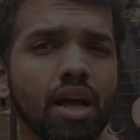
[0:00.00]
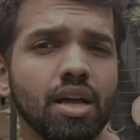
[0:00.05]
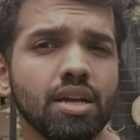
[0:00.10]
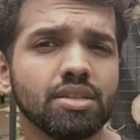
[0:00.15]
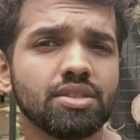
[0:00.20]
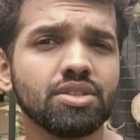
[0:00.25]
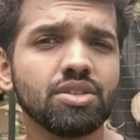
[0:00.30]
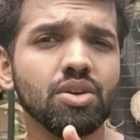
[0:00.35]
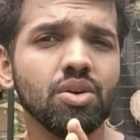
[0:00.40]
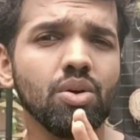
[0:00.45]

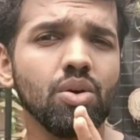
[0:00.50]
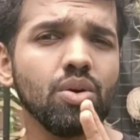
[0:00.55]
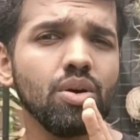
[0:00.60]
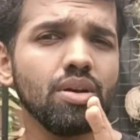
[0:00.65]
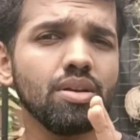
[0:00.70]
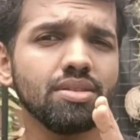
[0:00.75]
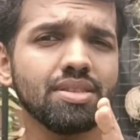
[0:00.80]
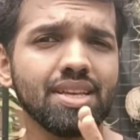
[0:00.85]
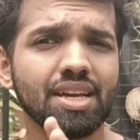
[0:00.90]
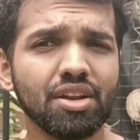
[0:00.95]
So,
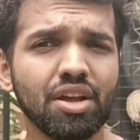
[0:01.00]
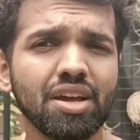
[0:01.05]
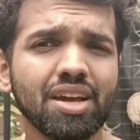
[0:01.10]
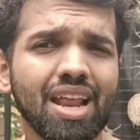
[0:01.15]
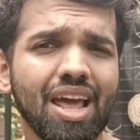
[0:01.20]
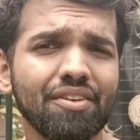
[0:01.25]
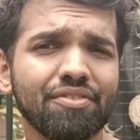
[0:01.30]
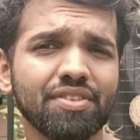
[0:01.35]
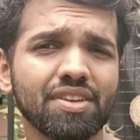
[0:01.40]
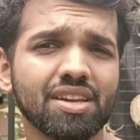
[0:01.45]

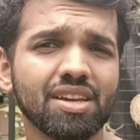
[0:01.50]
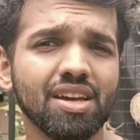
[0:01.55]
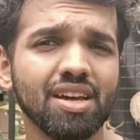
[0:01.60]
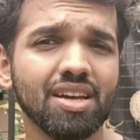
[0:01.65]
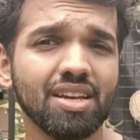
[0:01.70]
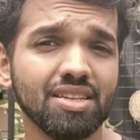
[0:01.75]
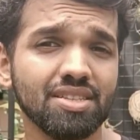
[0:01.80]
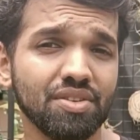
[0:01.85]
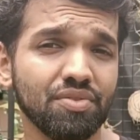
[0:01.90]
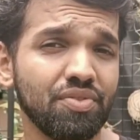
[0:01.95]

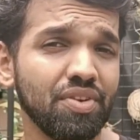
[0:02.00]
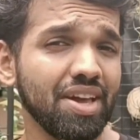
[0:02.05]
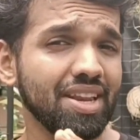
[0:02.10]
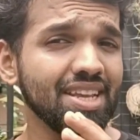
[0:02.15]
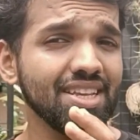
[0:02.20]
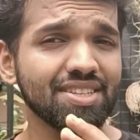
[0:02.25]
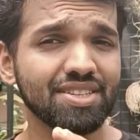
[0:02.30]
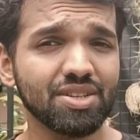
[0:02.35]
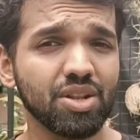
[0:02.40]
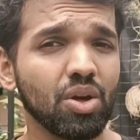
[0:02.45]
xerographica is a
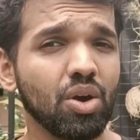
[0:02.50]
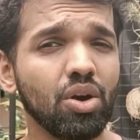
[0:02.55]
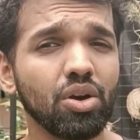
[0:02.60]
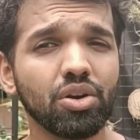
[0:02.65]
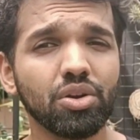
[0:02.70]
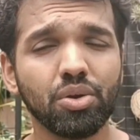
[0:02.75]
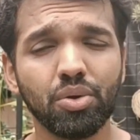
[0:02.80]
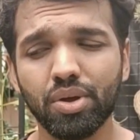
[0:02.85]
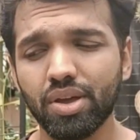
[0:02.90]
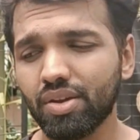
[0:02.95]
very slow
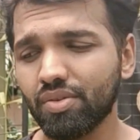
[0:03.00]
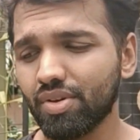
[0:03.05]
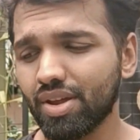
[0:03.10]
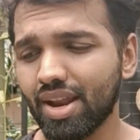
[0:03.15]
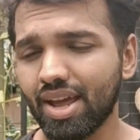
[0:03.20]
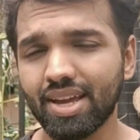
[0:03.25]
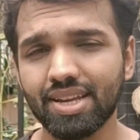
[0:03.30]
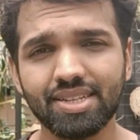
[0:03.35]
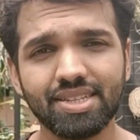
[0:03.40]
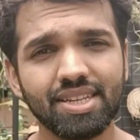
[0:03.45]
growing
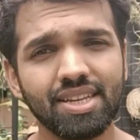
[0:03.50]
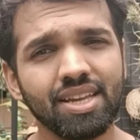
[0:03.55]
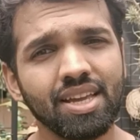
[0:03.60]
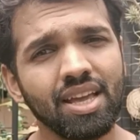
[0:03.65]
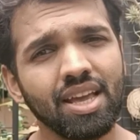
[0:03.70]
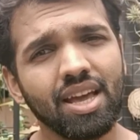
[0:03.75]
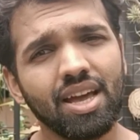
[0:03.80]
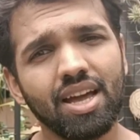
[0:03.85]
variety.